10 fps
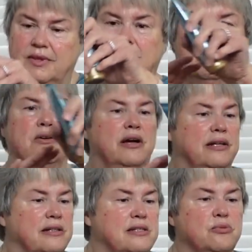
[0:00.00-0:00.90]
All right,
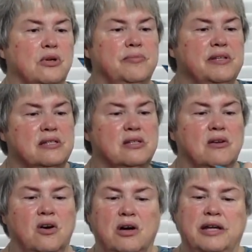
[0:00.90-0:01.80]
let's rub this
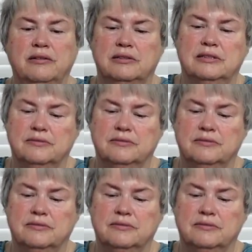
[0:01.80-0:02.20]
on.